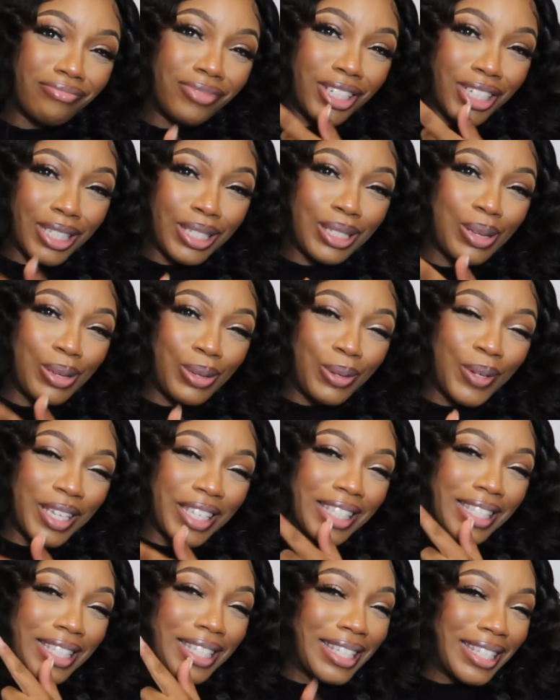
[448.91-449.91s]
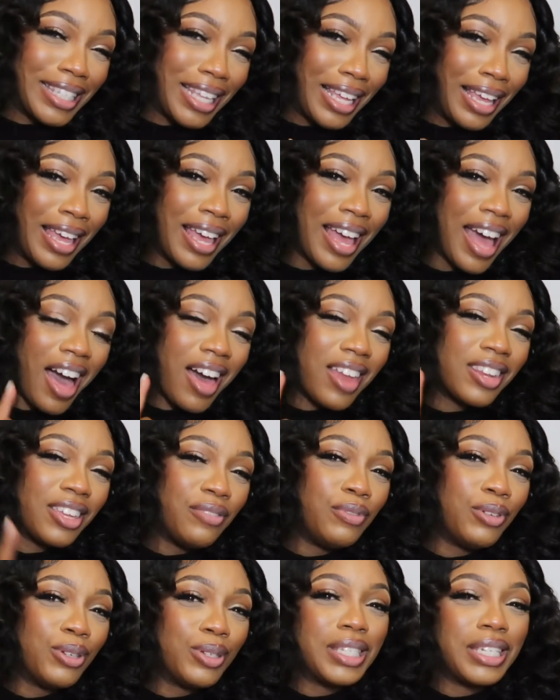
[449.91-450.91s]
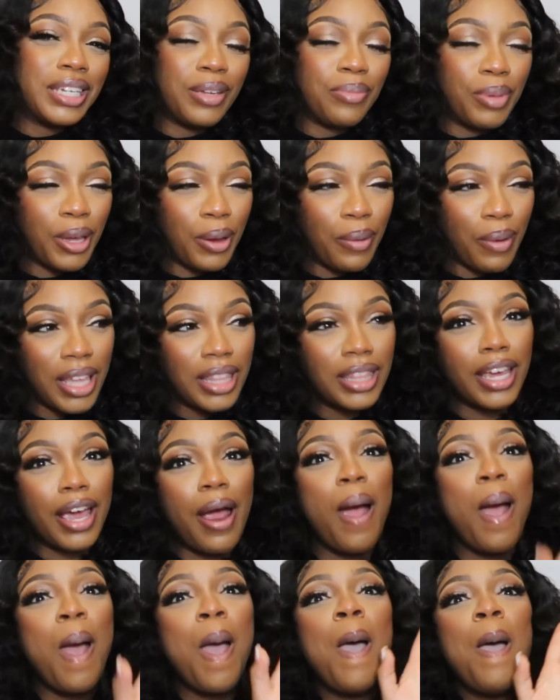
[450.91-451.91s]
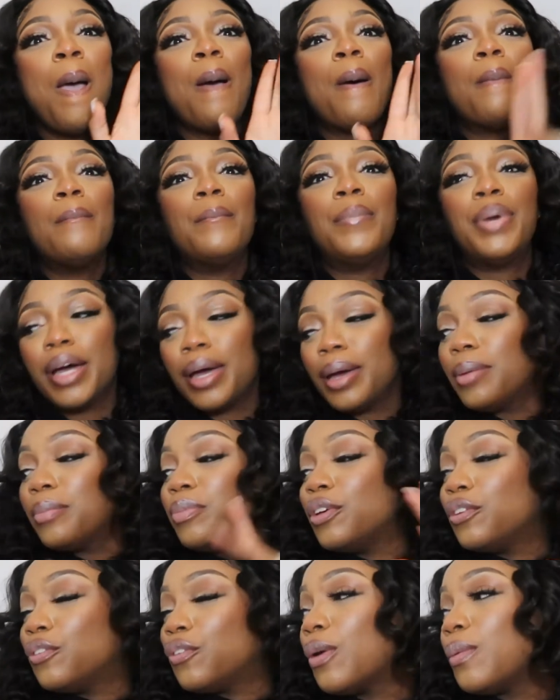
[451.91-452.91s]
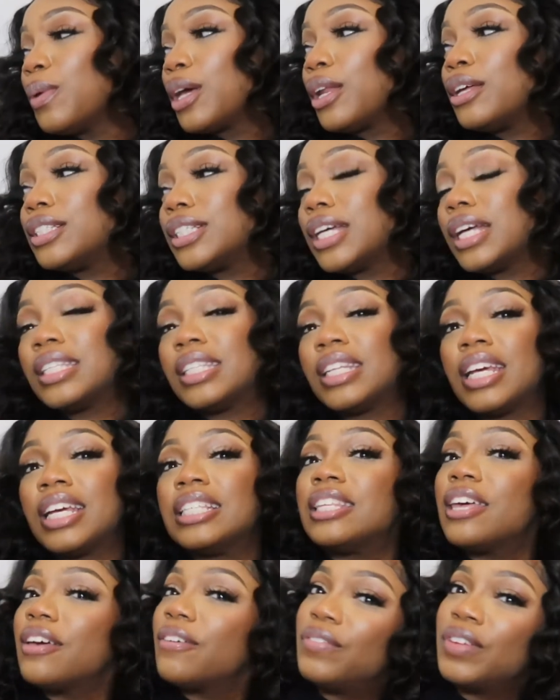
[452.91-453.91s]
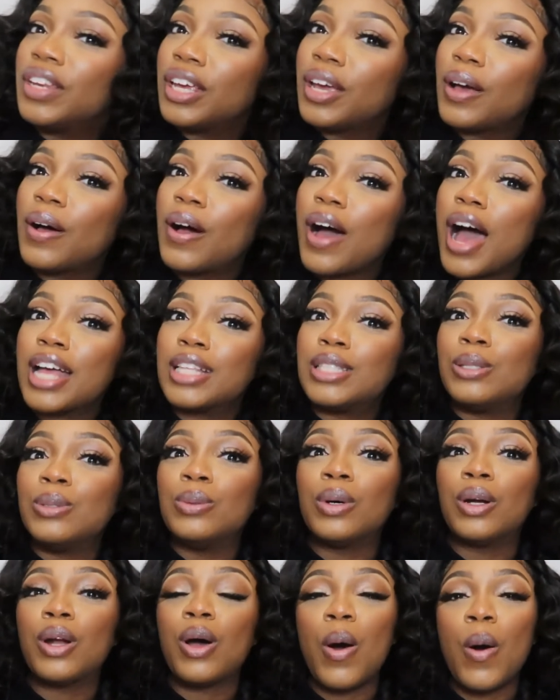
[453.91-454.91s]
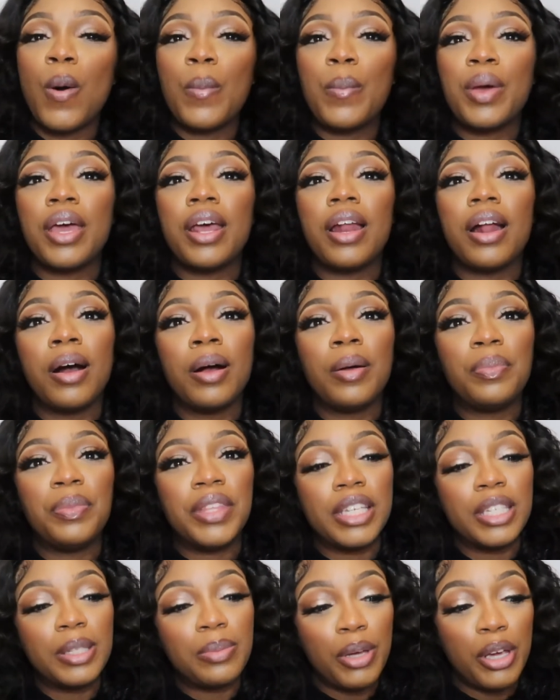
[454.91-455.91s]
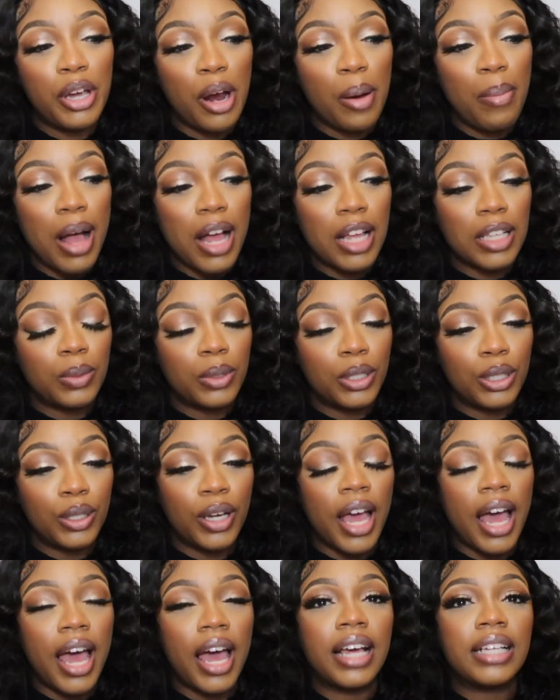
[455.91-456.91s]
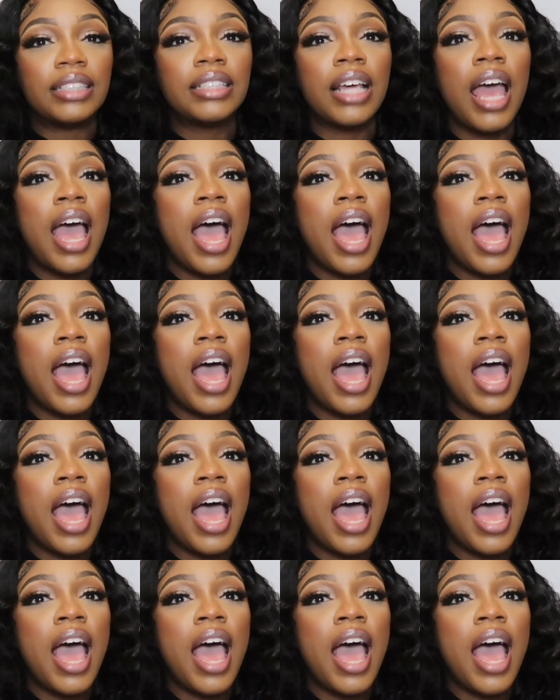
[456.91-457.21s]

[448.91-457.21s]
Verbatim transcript: Just so you can see, I'll leave you a sneak peek right there. But before we close out today's video, I do want to open up this PR box with you guys.